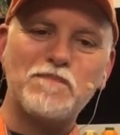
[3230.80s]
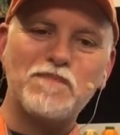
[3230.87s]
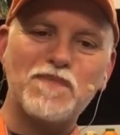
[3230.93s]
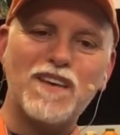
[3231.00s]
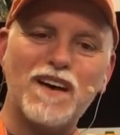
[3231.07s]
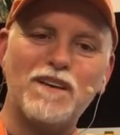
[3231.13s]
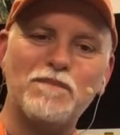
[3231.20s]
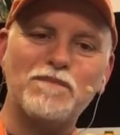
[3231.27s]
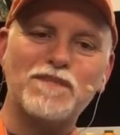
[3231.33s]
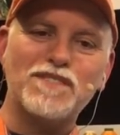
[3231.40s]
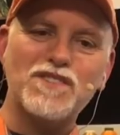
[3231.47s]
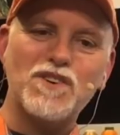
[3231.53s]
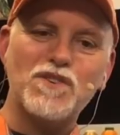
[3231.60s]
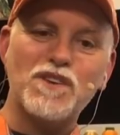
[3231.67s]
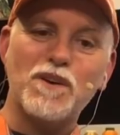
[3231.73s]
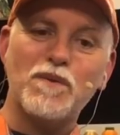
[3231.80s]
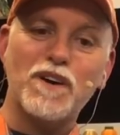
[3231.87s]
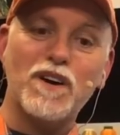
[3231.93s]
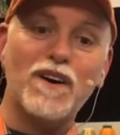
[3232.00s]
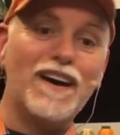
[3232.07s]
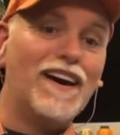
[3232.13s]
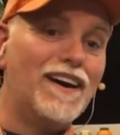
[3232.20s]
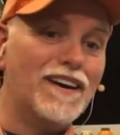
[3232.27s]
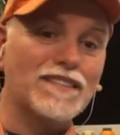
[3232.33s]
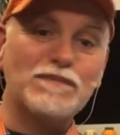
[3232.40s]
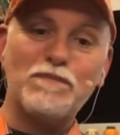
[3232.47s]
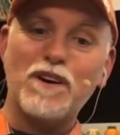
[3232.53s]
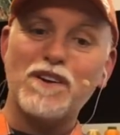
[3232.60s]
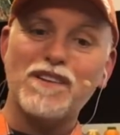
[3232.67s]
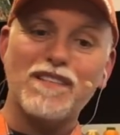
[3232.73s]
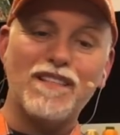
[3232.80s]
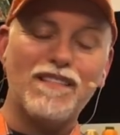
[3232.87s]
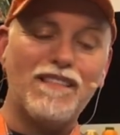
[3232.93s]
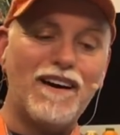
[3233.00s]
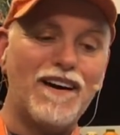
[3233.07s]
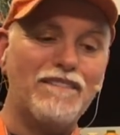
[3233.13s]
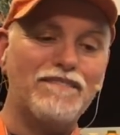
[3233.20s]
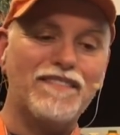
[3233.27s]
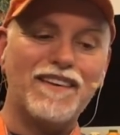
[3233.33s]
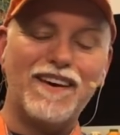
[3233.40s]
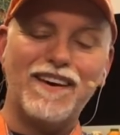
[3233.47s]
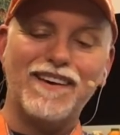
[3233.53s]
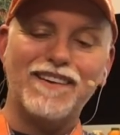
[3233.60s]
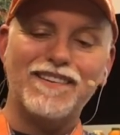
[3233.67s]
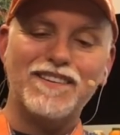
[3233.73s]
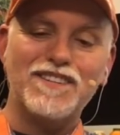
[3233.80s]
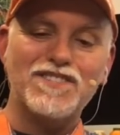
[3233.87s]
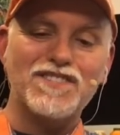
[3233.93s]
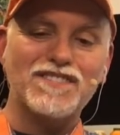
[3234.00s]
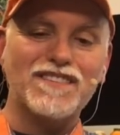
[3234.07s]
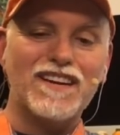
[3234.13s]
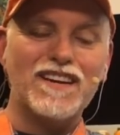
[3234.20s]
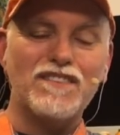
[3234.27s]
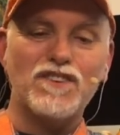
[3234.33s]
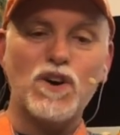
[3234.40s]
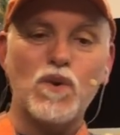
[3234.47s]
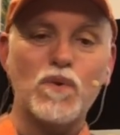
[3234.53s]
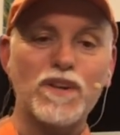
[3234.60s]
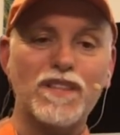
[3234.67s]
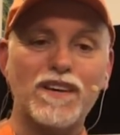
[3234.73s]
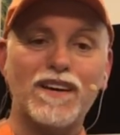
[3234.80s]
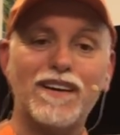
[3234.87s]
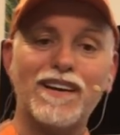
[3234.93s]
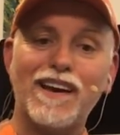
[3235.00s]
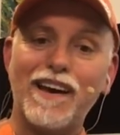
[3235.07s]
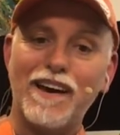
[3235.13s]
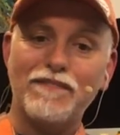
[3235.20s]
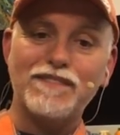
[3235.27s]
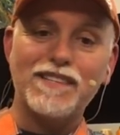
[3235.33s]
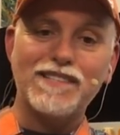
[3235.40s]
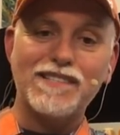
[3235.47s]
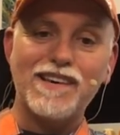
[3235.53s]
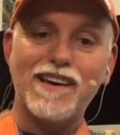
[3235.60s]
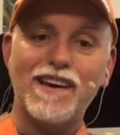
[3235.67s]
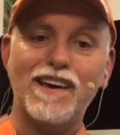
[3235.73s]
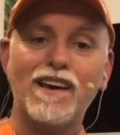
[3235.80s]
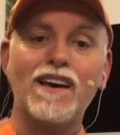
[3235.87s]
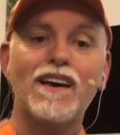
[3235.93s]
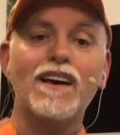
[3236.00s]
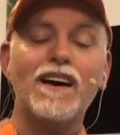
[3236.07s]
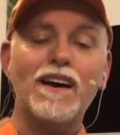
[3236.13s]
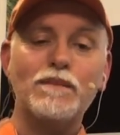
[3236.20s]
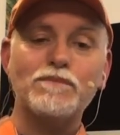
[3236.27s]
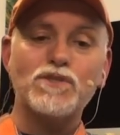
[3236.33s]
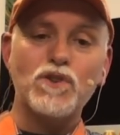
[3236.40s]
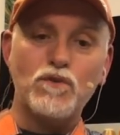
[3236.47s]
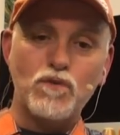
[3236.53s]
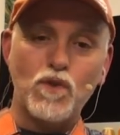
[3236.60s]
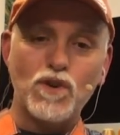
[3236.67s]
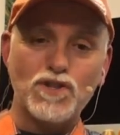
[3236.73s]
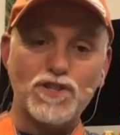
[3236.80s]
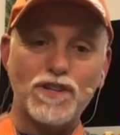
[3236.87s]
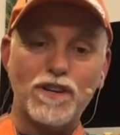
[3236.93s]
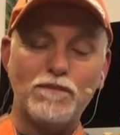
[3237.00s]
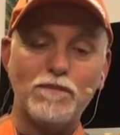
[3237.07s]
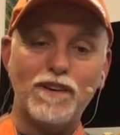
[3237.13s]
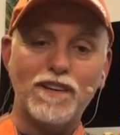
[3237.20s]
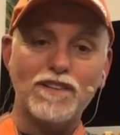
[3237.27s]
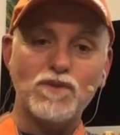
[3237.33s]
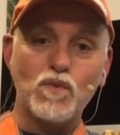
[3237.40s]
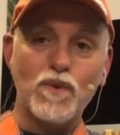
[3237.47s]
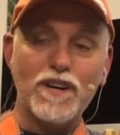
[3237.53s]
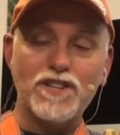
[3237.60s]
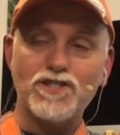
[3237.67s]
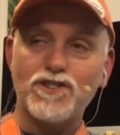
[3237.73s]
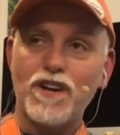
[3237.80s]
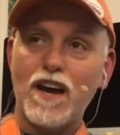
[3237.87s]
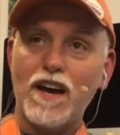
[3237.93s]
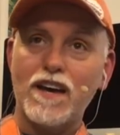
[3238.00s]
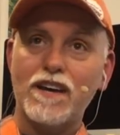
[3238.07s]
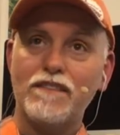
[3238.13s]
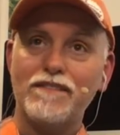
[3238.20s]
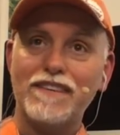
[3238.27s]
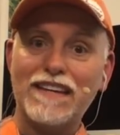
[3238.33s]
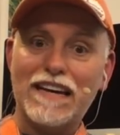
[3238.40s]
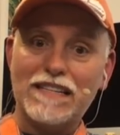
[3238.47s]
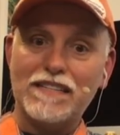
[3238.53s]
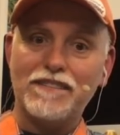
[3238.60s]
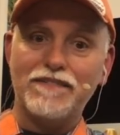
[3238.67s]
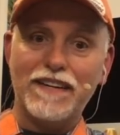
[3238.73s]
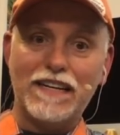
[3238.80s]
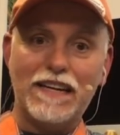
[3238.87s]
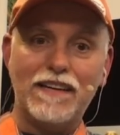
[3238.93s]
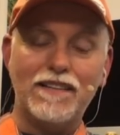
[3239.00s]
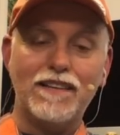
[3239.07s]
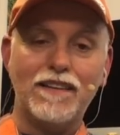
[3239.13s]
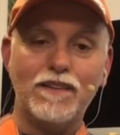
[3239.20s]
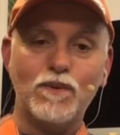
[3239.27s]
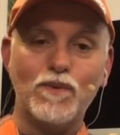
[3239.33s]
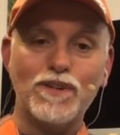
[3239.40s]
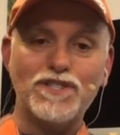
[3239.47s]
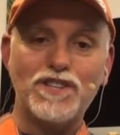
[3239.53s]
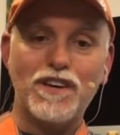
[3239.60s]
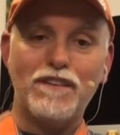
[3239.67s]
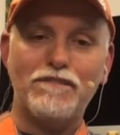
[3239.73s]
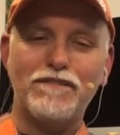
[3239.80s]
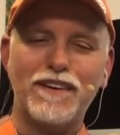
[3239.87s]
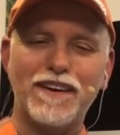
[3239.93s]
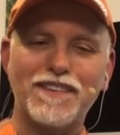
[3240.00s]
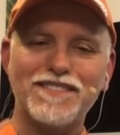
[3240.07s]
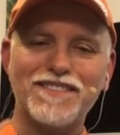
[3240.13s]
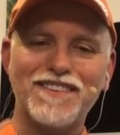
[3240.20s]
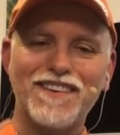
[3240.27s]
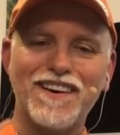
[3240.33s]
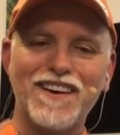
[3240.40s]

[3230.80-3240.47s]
Yep. So there we go. Hey, it's part of the live thing, and you just kind of go with it. And I have to say, I'm so fortunate because Rich, I have yet to find anything that Rich can't fix.